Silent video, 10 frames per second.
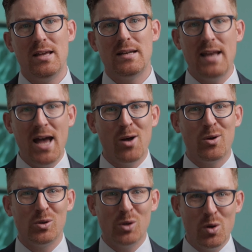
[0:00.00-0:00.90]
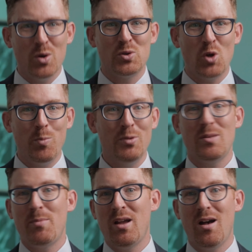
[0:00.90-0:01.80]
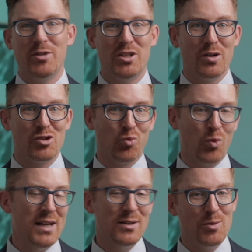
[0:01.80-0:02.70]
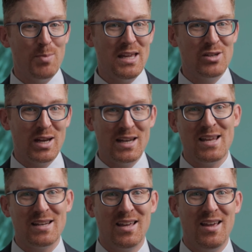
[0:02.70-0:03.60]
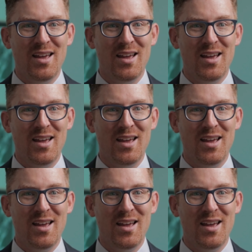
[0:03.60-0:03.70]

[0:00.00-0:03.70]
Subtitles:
Now, Logos opens up my commentaries right to the page I need.